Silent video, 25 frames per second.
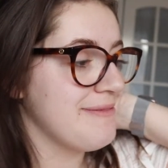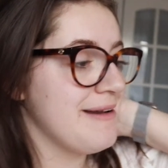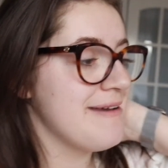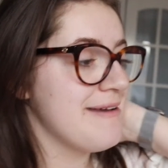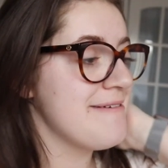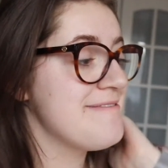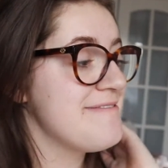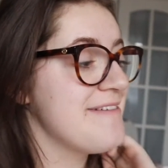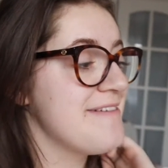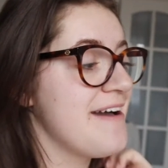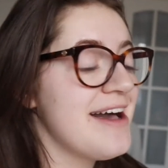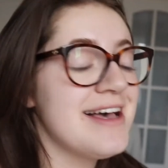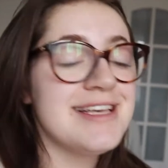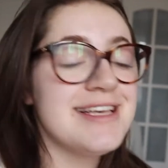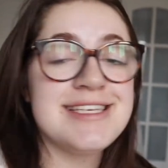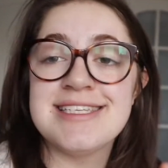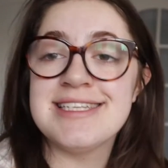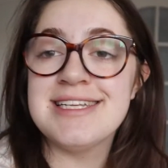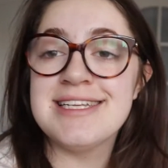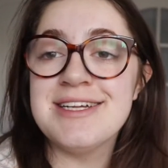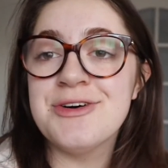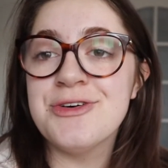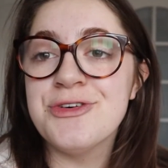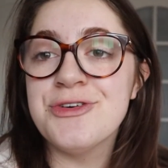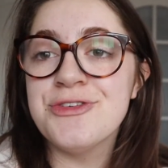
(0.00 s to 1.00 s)
my first
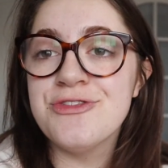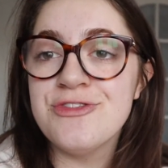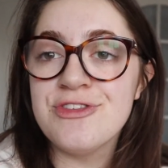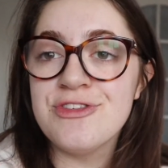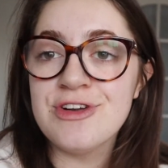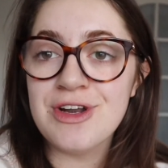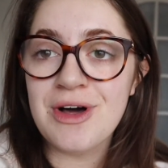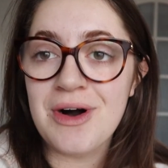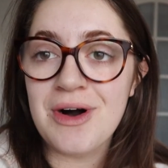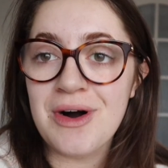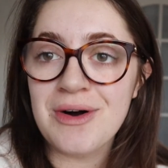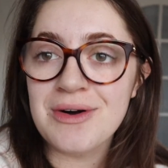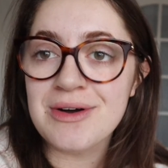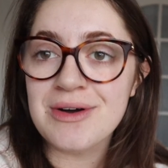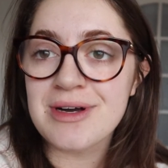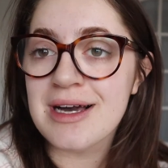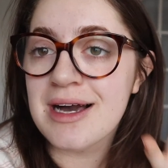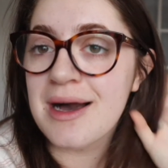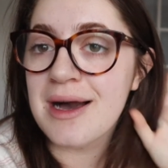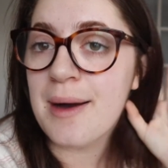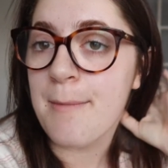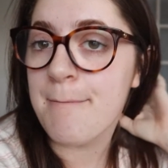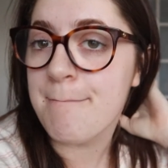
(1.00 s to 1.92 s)
little vlog